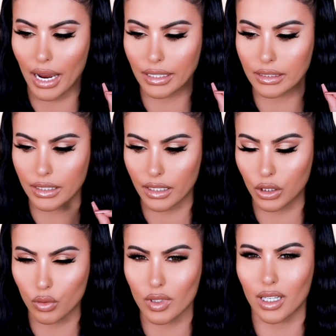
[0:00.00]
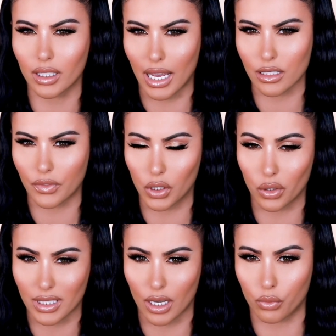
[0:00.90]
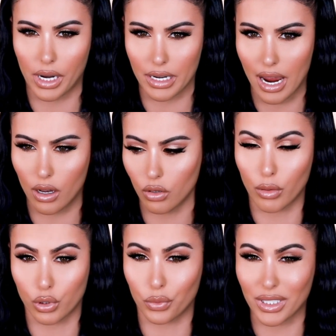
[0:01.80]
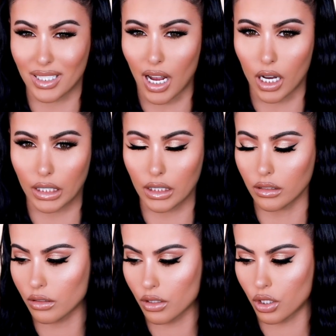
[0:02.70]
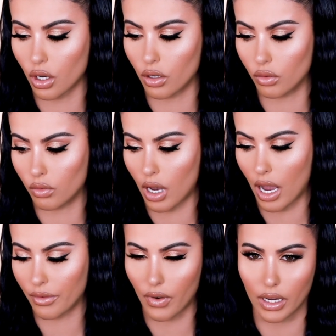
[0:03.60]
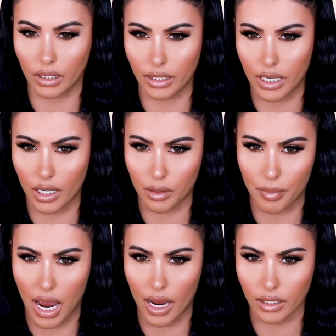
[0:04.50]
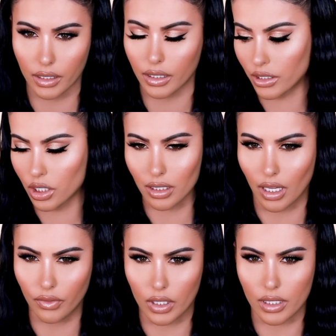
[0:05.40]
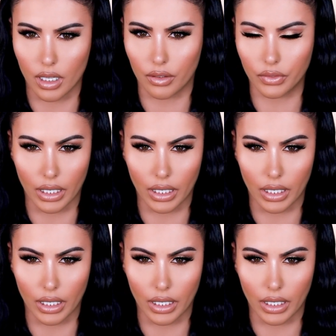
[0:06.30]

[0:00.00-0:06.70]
I didn't use it in the last video because I ran out. I was restocking, so I finally got it back. I just love this stuff.